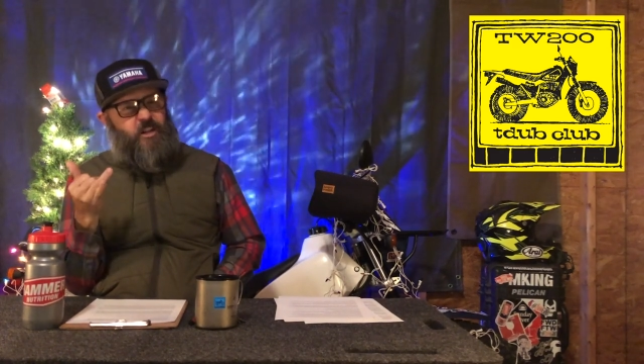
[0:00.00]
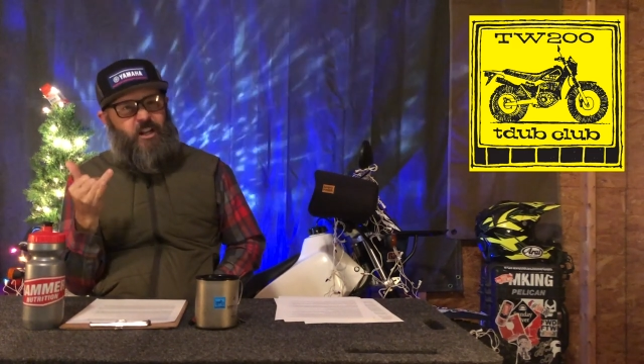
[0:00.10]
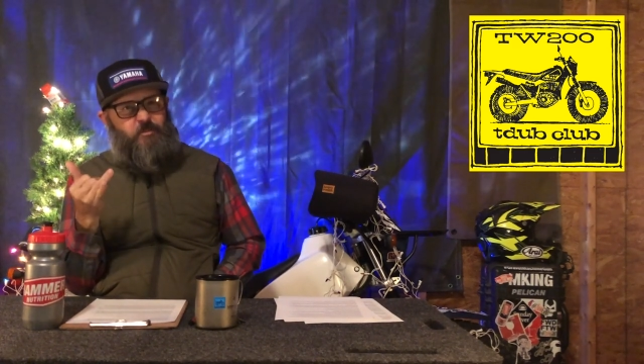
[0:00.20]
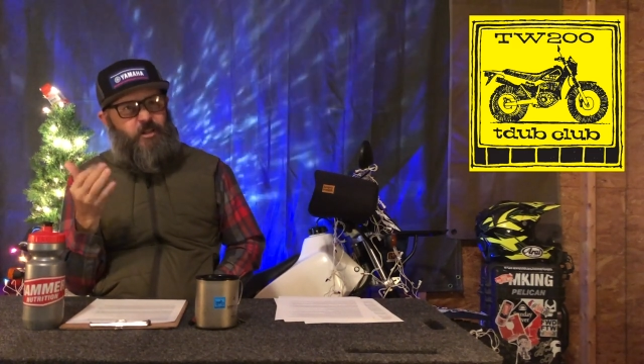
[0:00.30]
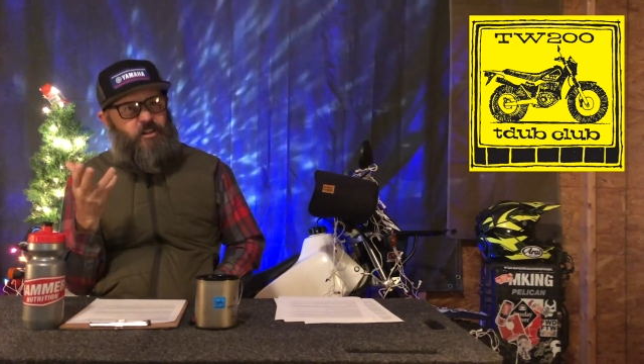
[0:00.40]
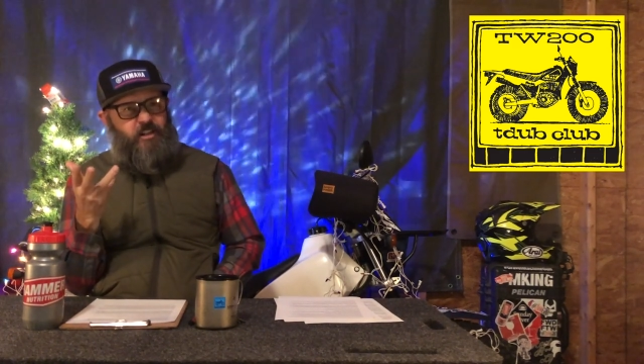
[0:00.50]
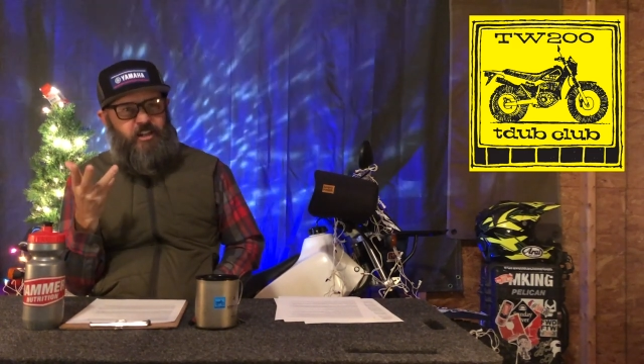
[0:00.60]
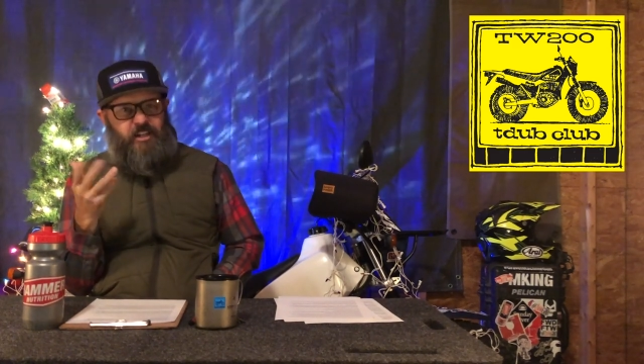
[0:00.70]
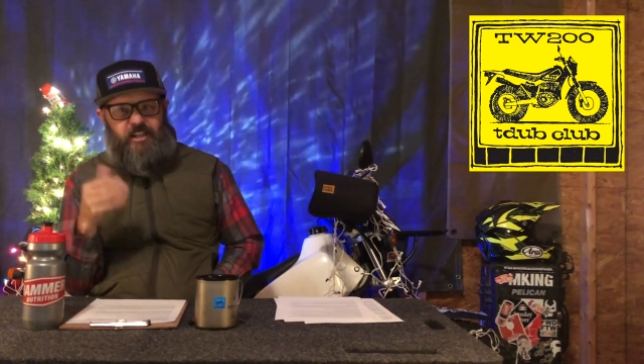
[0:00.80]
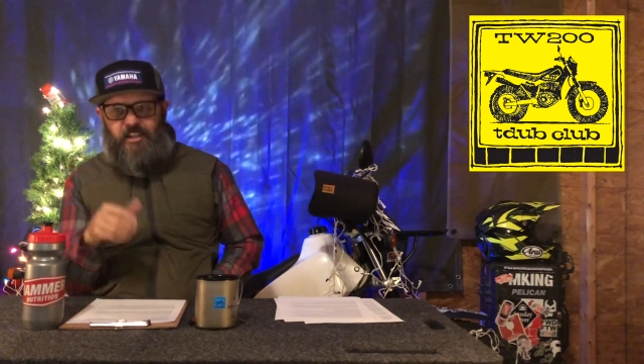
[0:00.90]
Colin
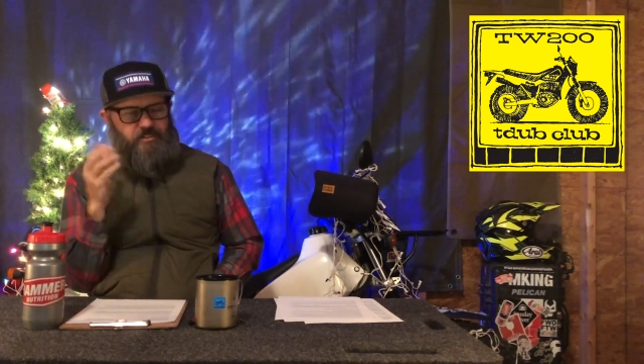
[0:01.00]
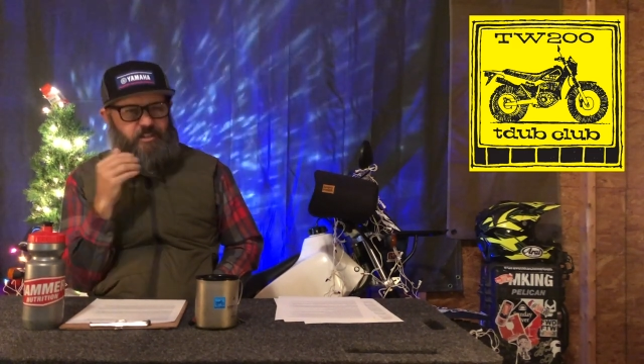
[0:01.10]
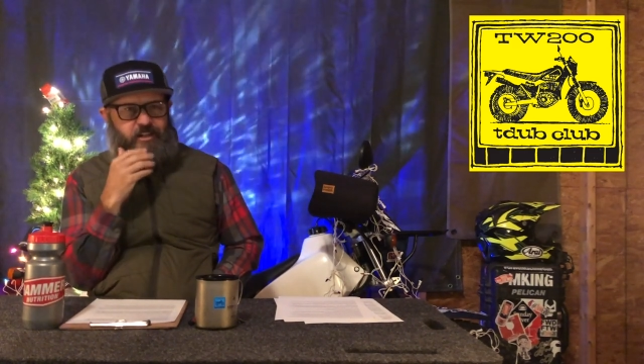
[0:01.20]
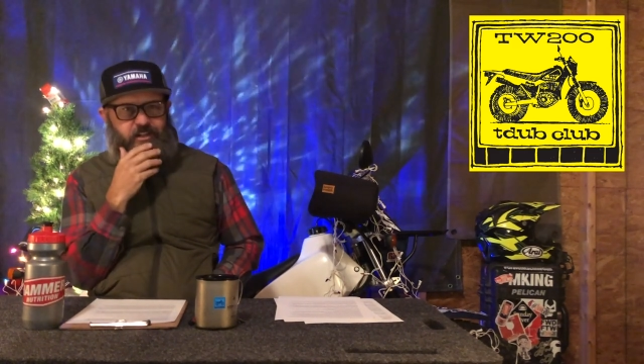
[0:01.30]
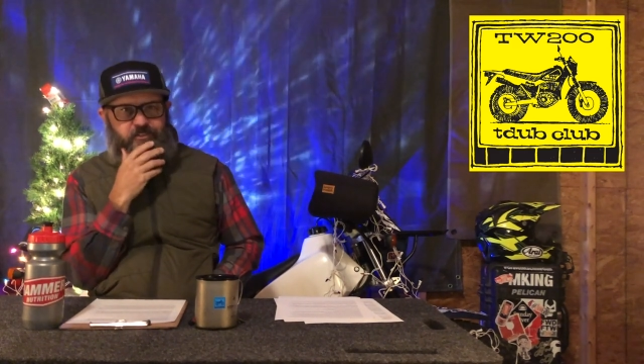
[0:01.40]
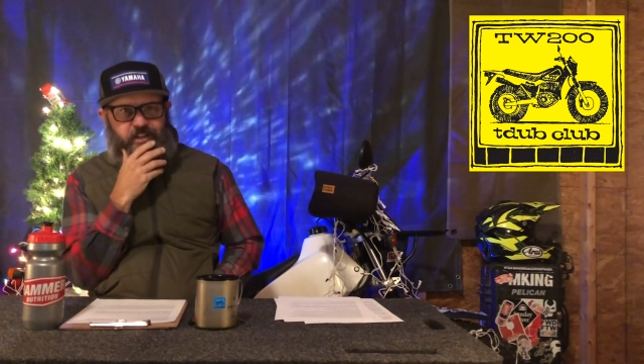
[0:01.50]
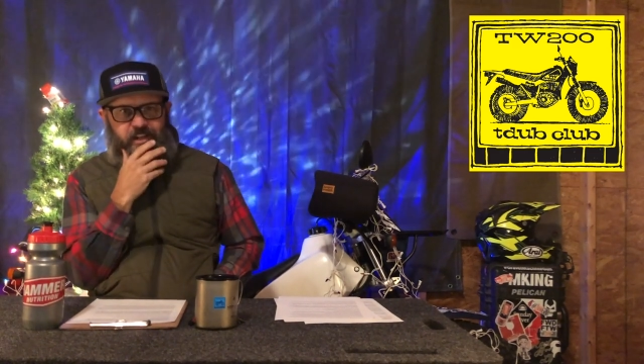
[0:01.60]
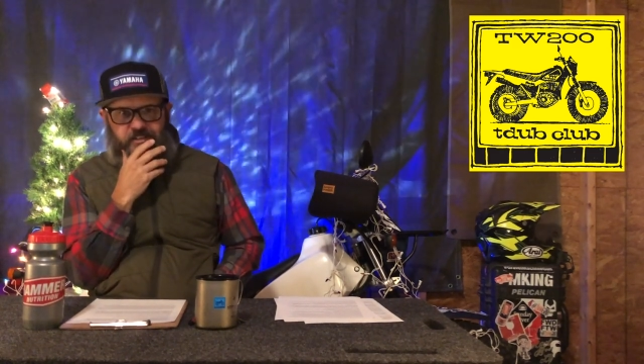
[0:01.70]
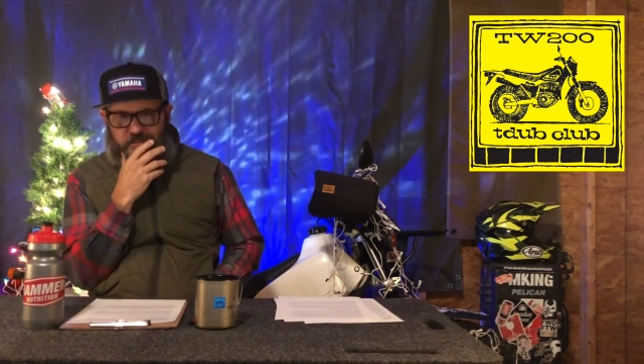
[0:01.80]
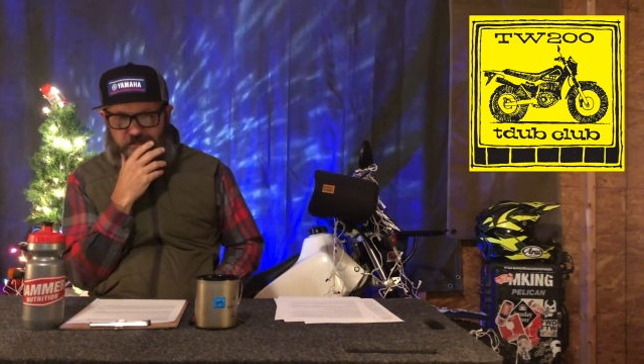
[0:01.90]
McRae, Ari
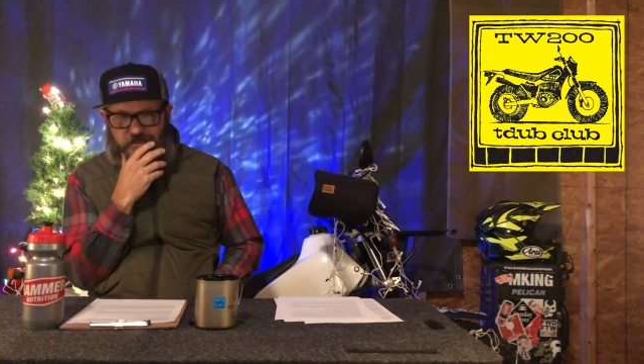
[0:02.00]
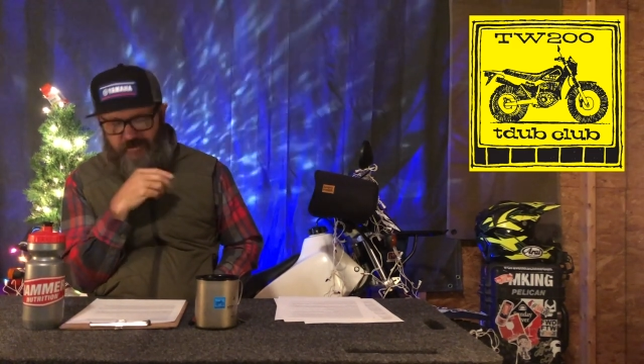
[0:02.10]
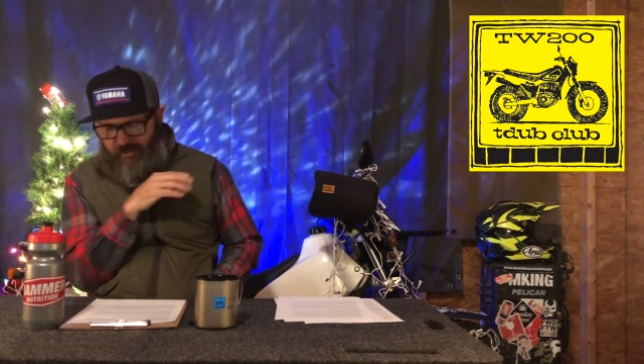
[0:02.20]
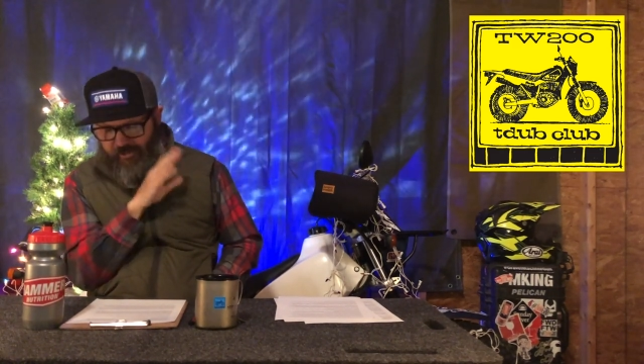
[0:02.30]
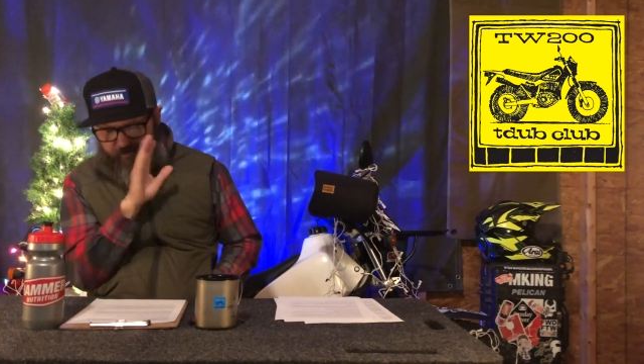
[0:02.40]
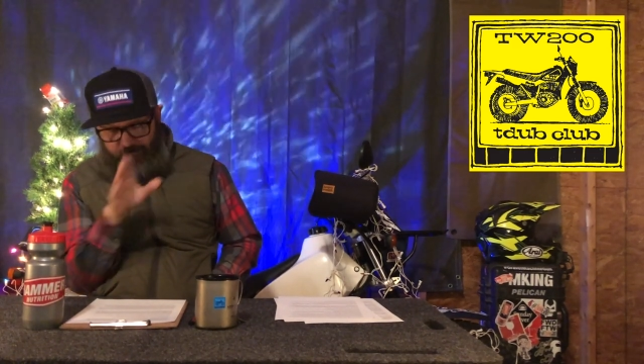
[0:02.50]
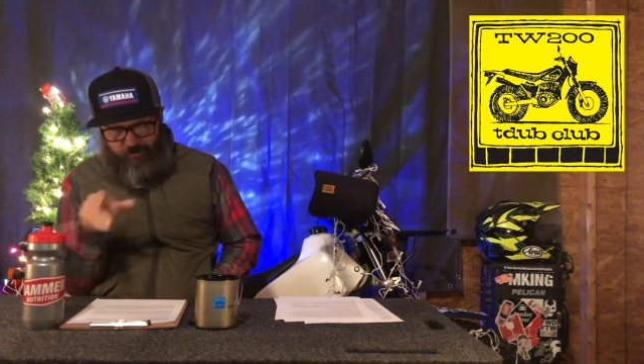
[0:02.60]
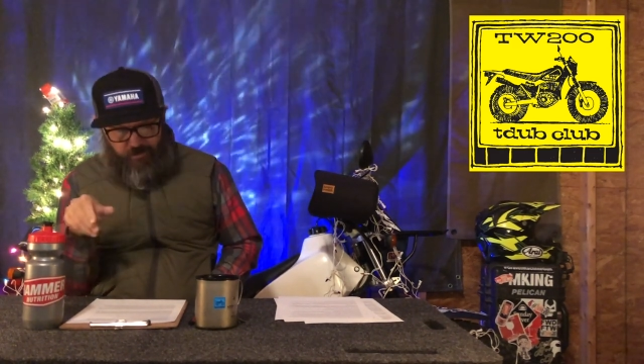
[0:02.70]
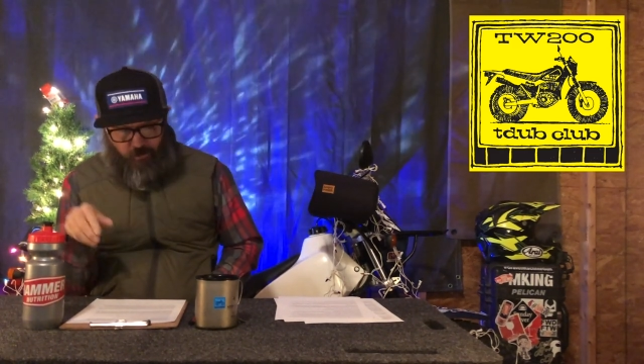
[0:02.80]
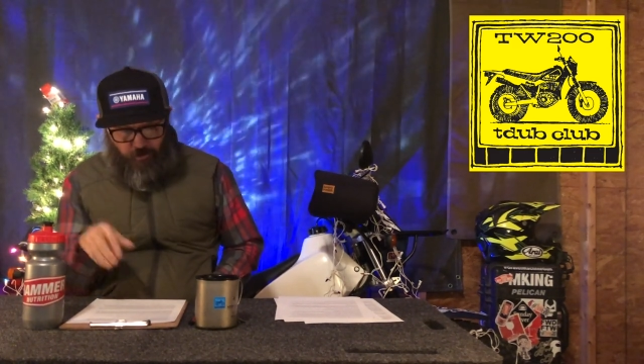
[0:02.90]
Vatanen. All right,
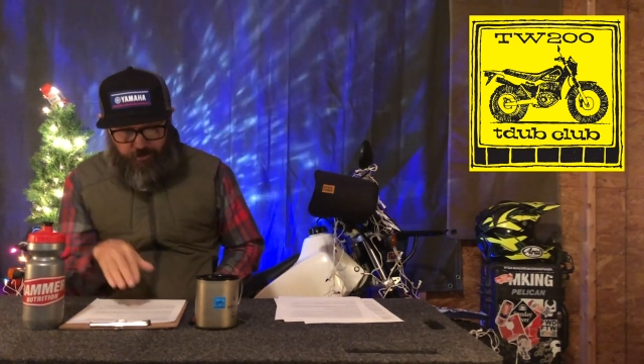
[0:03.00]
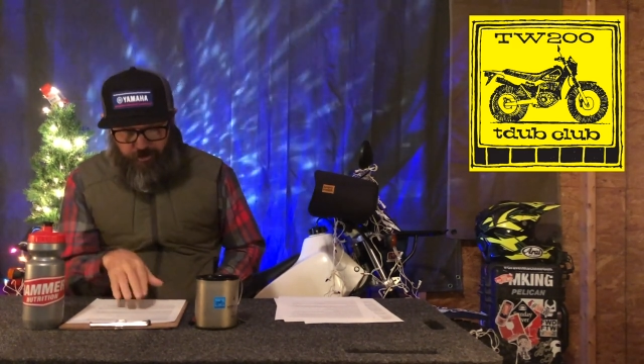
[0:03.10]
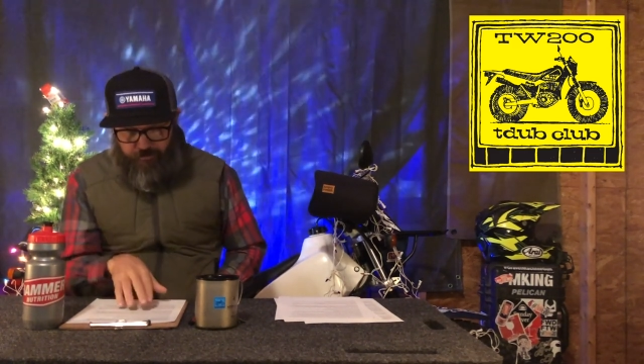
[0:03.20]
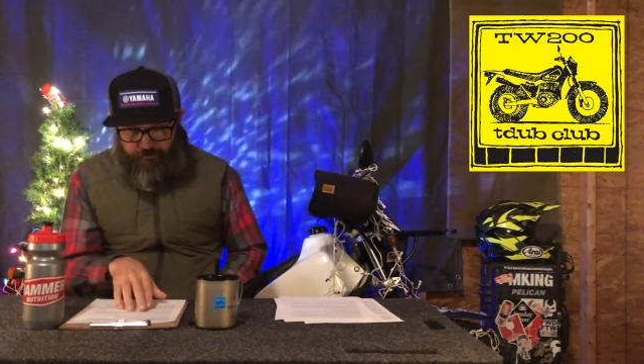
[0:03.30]
we can go on and on